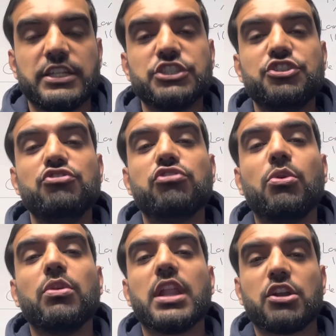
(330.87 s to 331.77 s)
She
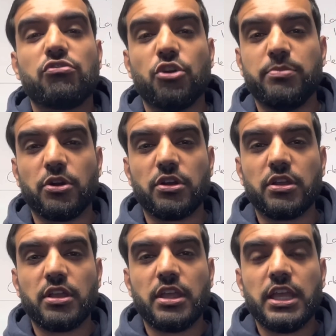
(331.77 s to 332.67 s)
wrote like a robot.
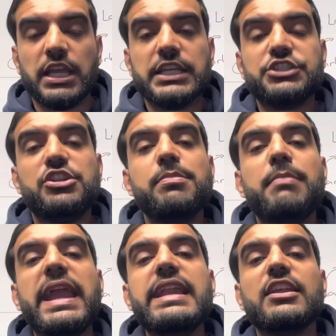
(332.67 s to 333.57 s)
She
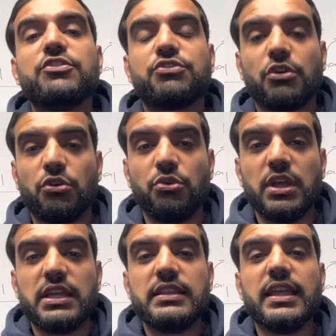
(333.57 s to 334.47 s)
made it so
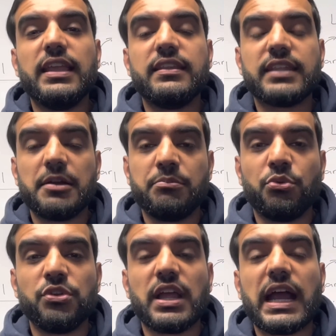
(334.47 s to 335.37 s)
the exam
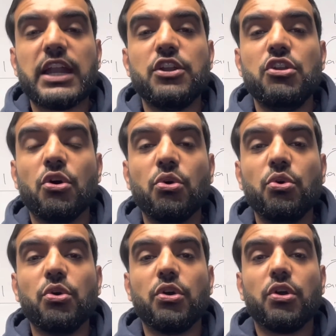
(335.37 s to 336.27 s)
board had
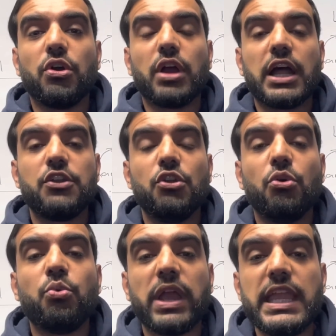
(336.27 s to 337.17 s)
no
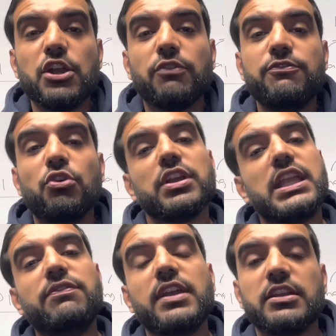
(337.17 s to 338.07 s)
way of not
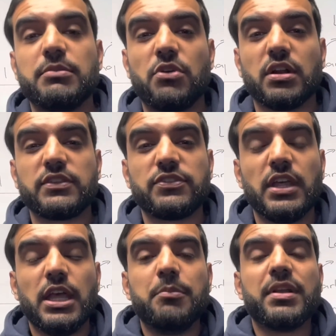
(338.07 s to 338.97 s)
giving her the marks,
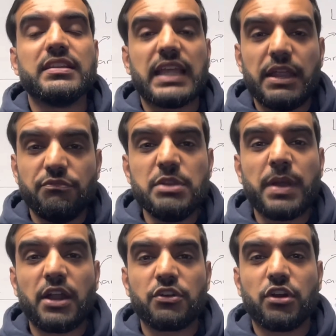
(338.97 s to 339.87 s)
because every
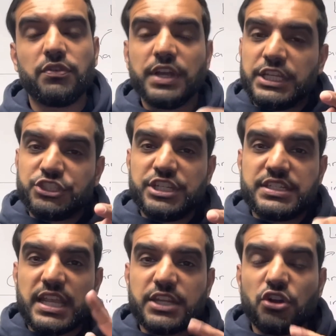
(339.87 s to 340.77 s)
paragraph she
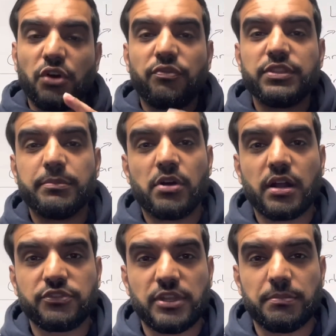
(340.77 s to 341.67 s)
ticked off the
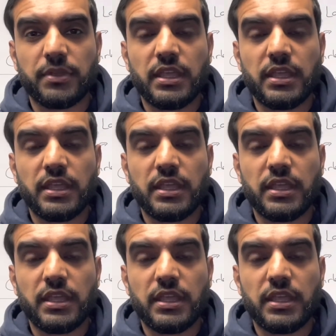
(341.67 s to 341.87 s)
mark scheme.